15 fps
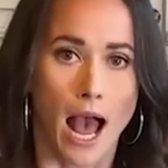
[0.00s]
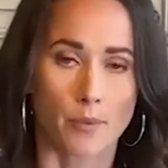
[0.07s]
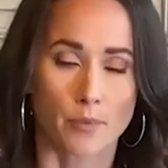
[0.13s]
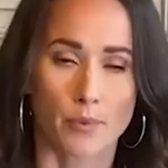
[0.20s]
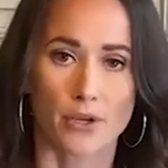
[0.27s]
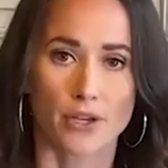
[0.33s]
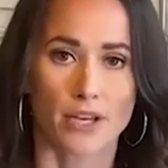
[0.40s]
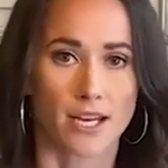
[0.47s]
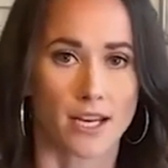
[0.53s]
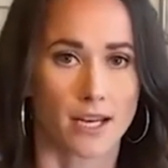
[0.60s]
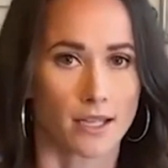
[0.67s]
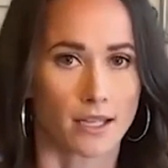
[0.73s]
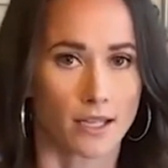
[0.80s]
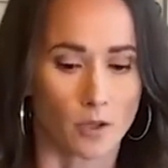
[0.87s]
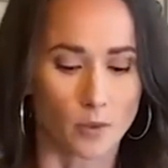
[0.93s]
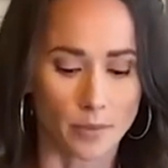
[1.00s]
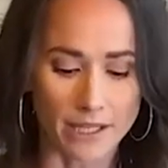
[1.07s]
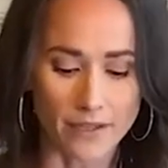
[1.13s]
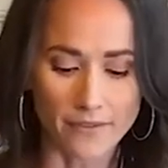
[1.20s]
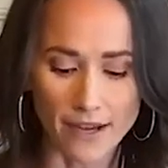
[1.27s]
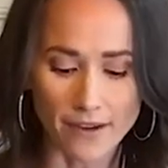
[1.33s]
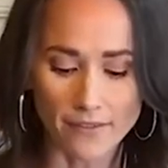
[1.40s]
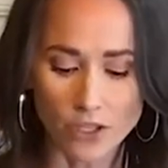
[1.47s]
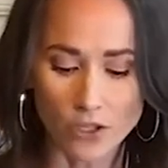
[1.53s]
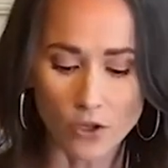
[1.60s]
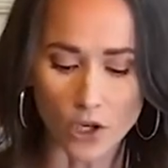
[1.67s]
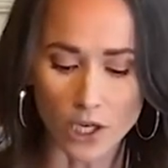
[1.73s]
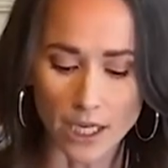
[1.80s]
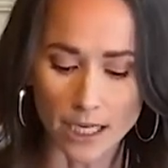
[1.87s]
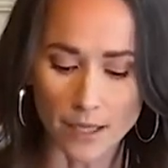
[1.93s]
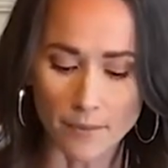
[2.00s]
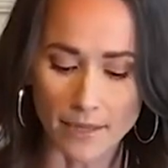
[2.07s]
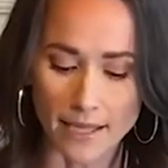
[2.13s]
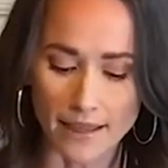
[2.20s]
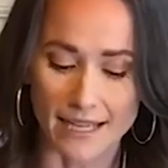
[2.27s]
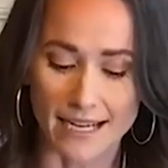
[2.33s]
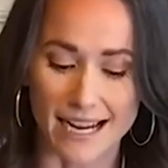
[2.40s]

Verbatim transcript: I put in a little bit of heavy cream,